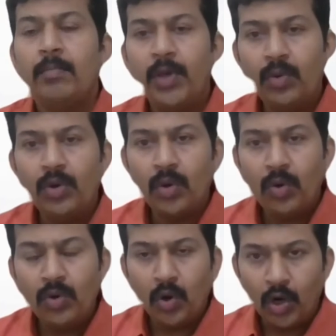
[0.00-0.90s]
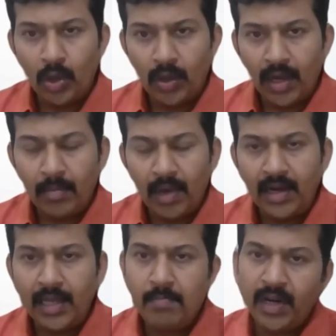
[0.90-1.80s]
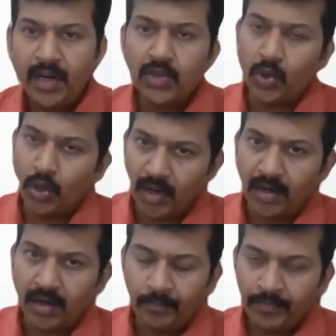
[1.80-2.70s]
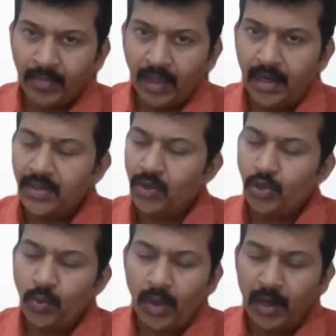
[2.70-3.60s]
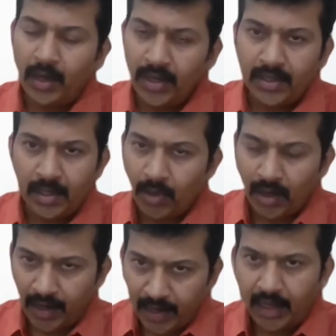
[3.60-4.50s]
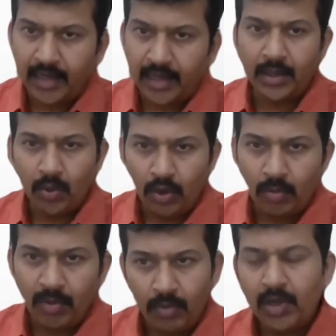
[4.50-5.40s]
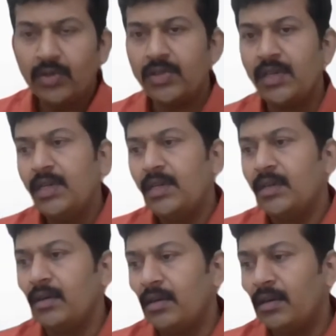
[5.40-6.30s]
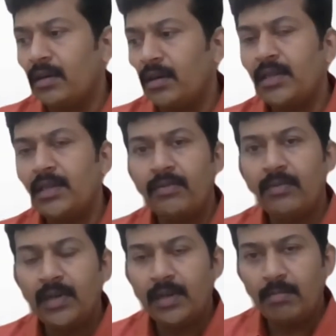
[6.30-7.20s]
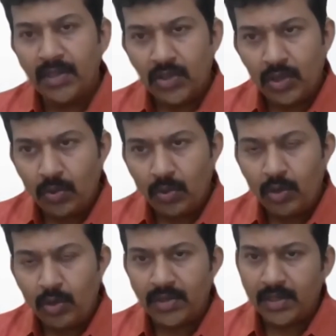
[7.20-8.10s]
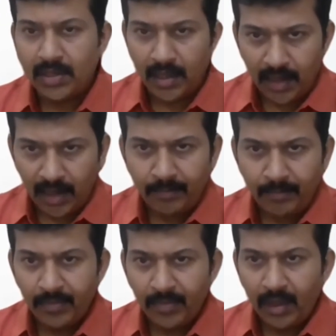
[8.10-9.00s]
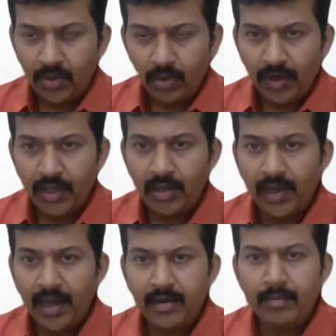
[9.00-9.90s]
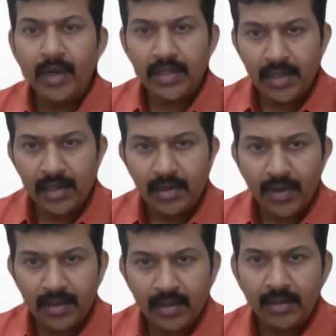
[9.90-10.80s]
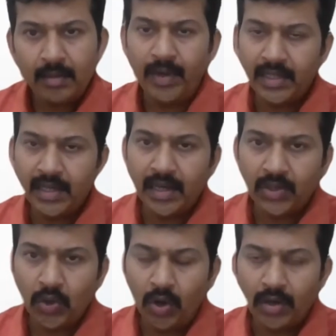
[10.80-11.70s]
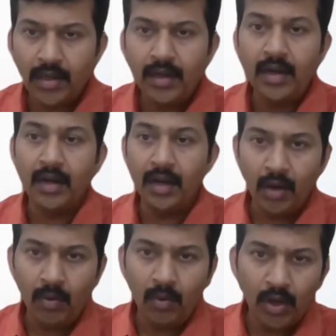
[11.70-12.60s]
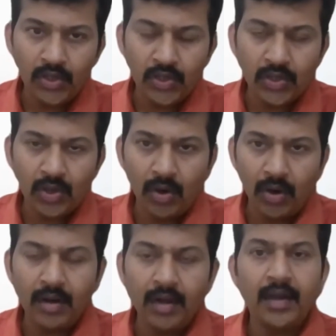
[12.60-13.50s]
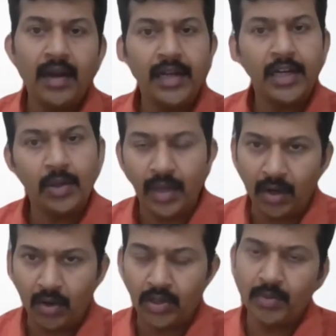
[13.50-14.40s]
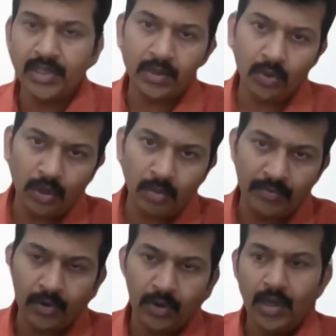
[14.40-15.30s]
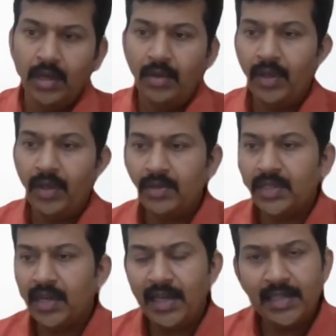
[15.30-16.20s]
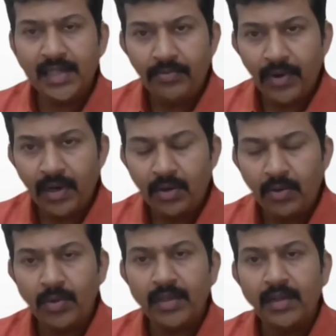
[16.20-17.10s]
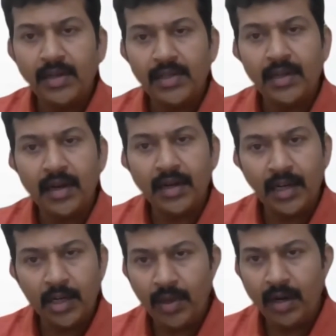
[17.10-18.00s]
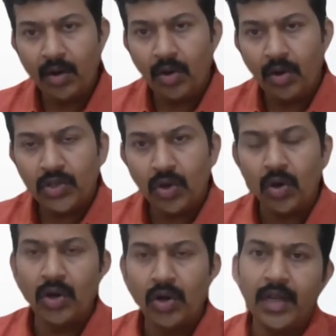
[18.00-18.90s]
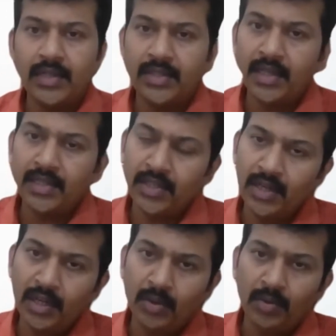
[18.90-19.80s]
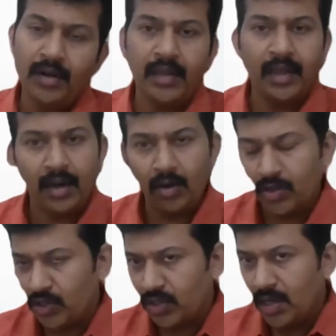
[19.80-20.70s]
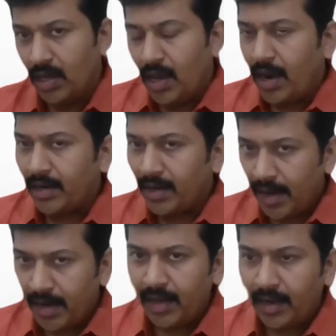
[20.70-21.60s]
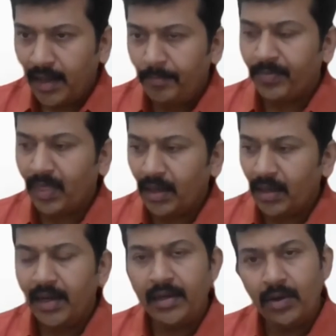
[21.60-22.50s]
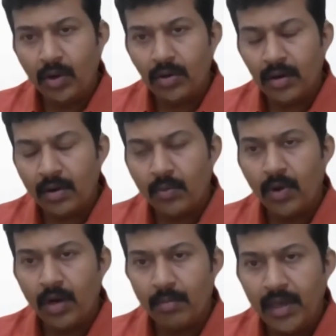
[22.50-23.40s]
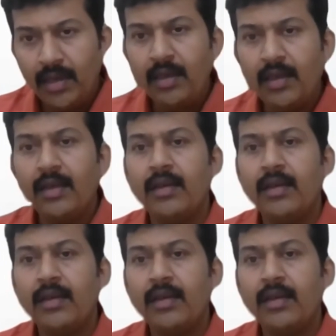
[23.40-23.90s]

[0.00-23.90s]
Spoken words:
pure tone audiogram and impedance audiometry. It is also very, very cheaper, again, as I told you before, because it is the best tool to assess the hearing. So we can measure whether the patient has got a nerve loss or a conductive hearing loss, which I told you before. Which can easily find out whether it is a conductive hearing loss or sensory neural hearing loss. And clinically, ENT doctor it will be